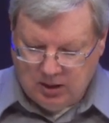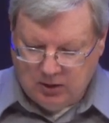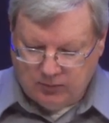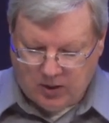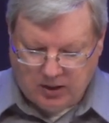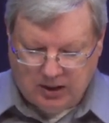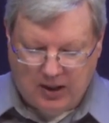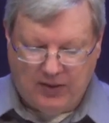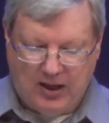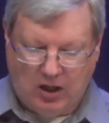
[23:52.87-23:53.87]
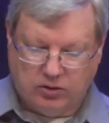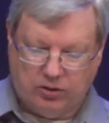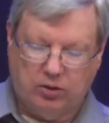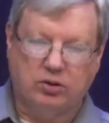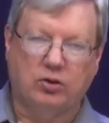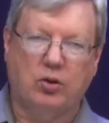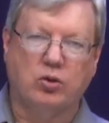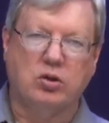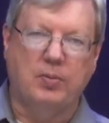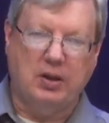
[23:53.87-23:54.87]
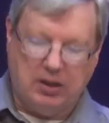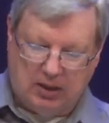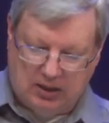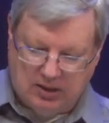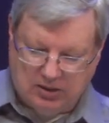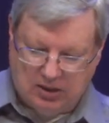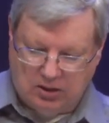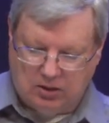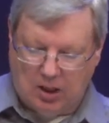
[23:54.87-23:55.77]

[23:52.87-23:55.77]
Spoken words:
Friday, and they actually took to social media and said,